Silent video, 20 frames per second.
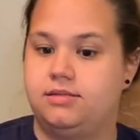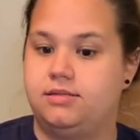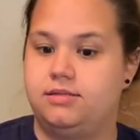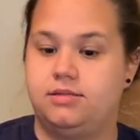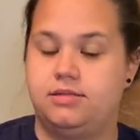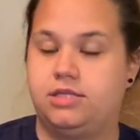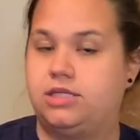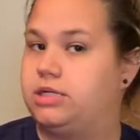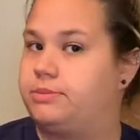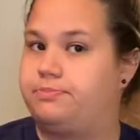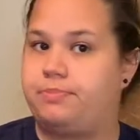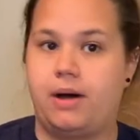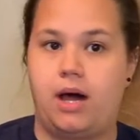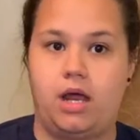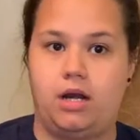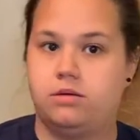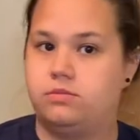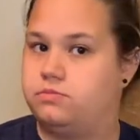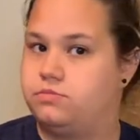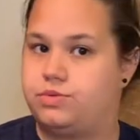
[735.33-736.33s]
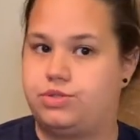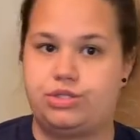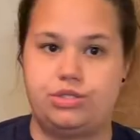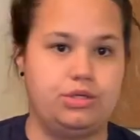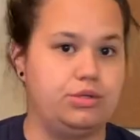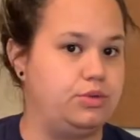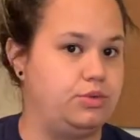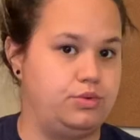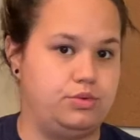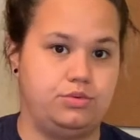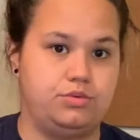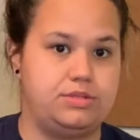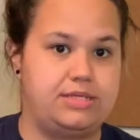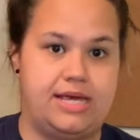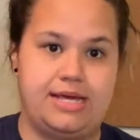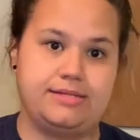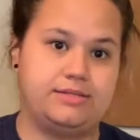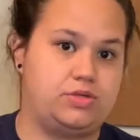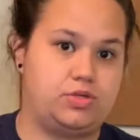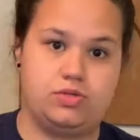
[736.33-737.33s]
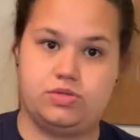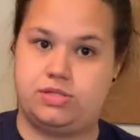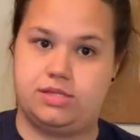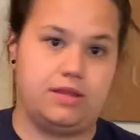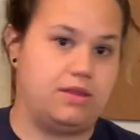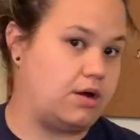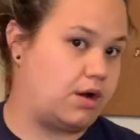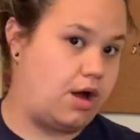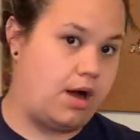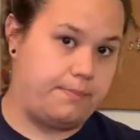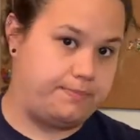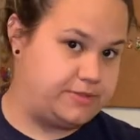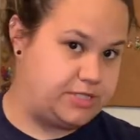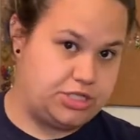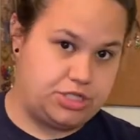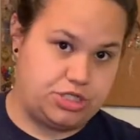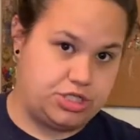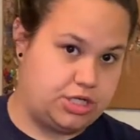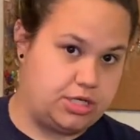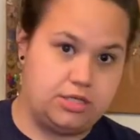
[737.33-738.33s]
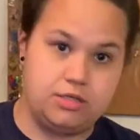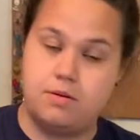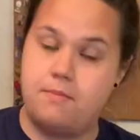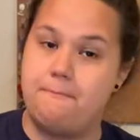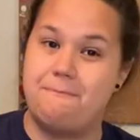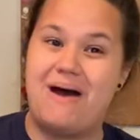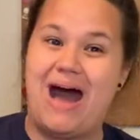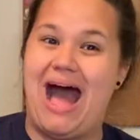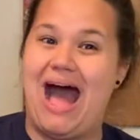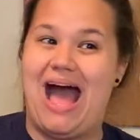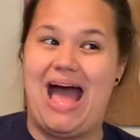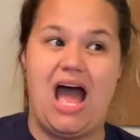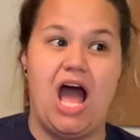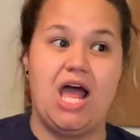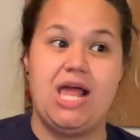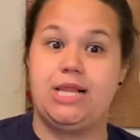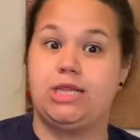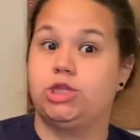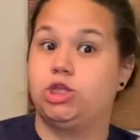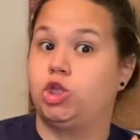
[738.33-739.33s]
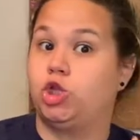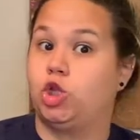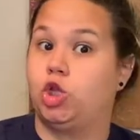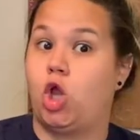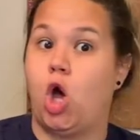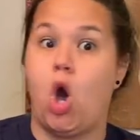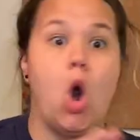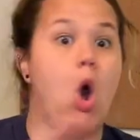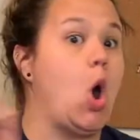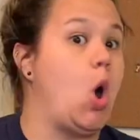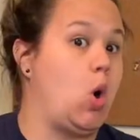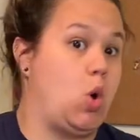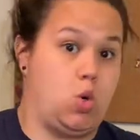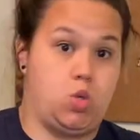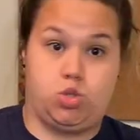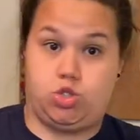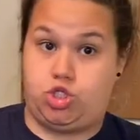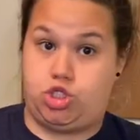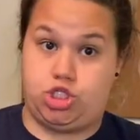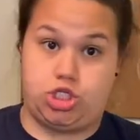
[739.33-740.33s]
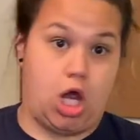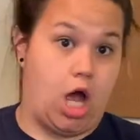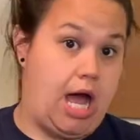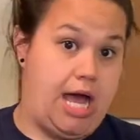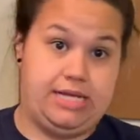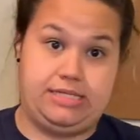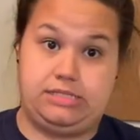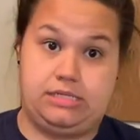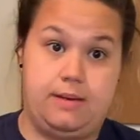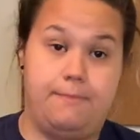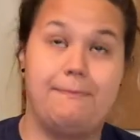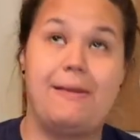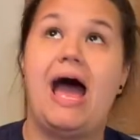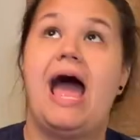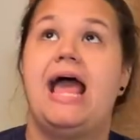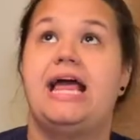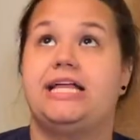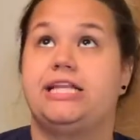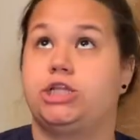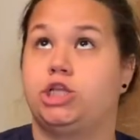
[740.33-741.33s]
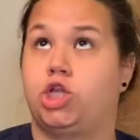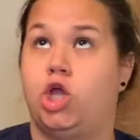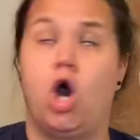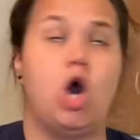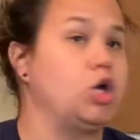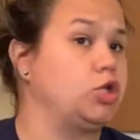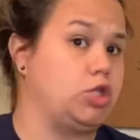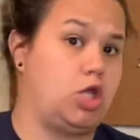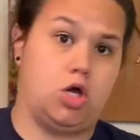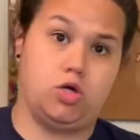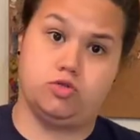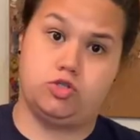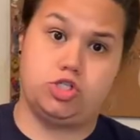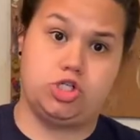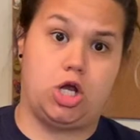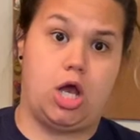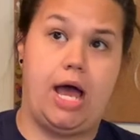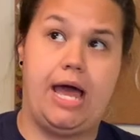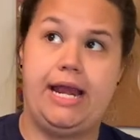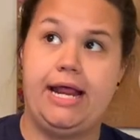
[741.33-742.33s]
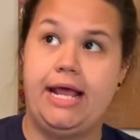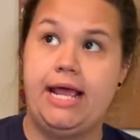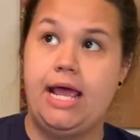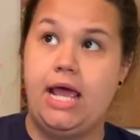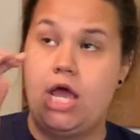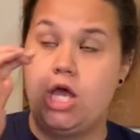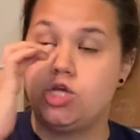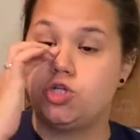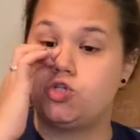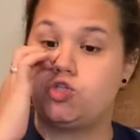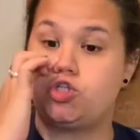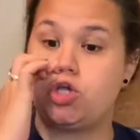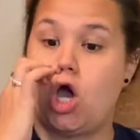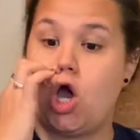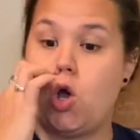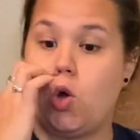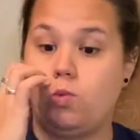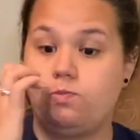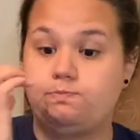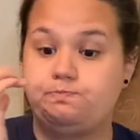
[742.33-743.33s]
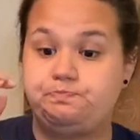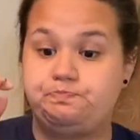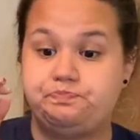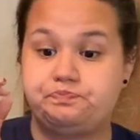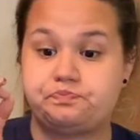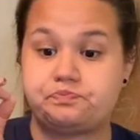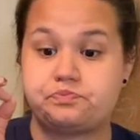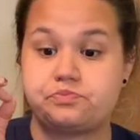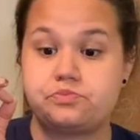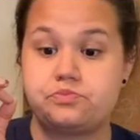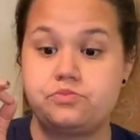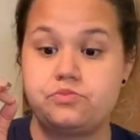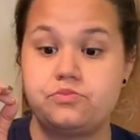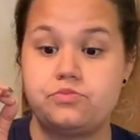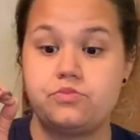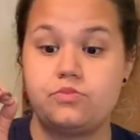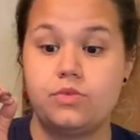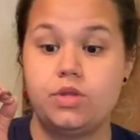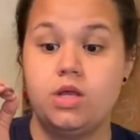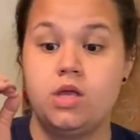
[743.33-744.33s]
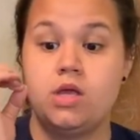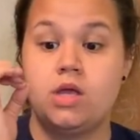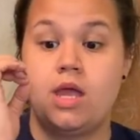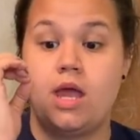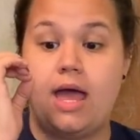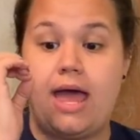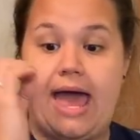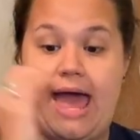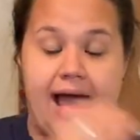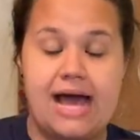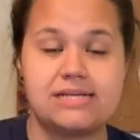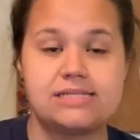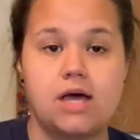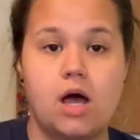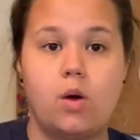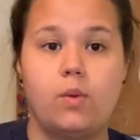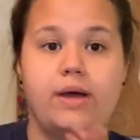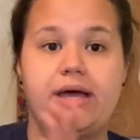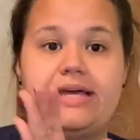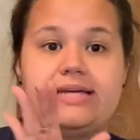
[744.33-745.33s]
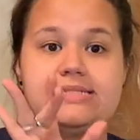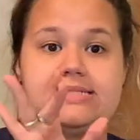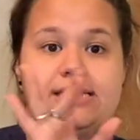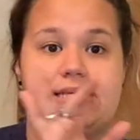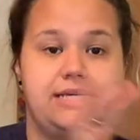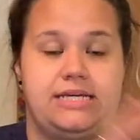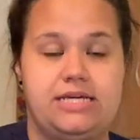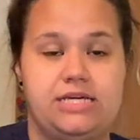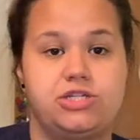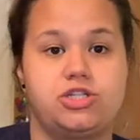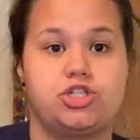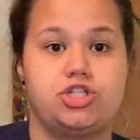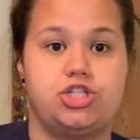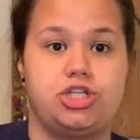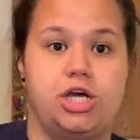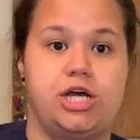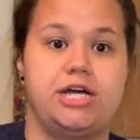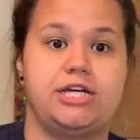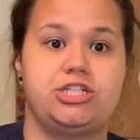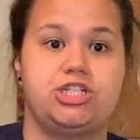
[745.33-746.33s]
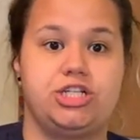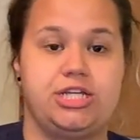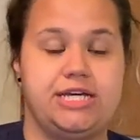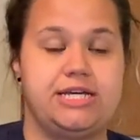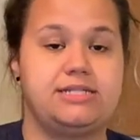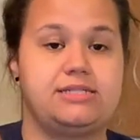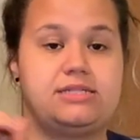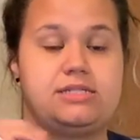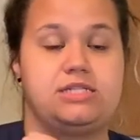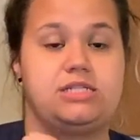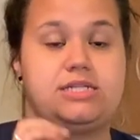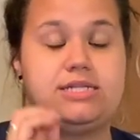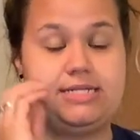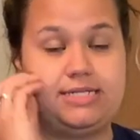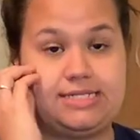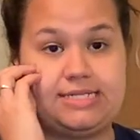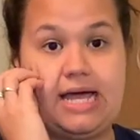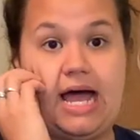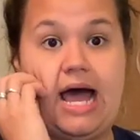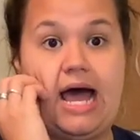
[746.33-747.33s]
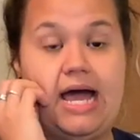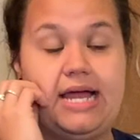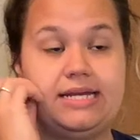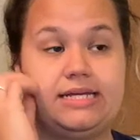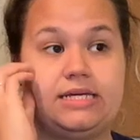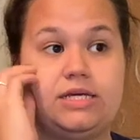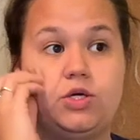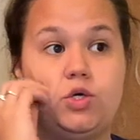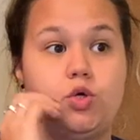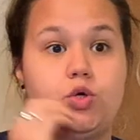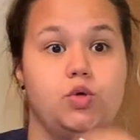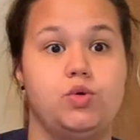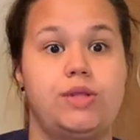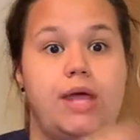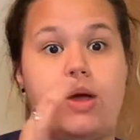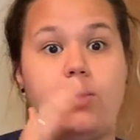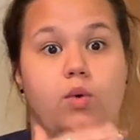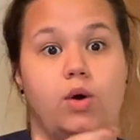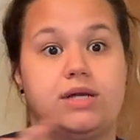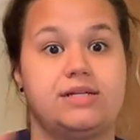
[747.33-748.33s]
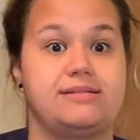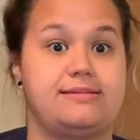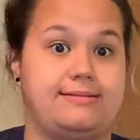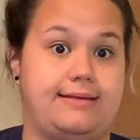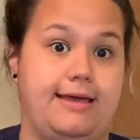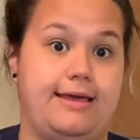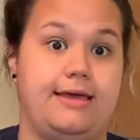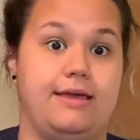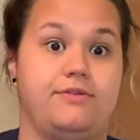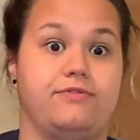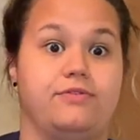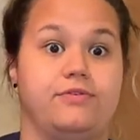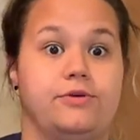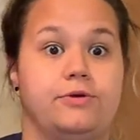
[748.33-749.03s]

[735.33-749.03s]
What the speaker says: the bottom 2 dancers in the competition by a long shot. By a long, long shot. So, as always, each judge gets to decide who they want to save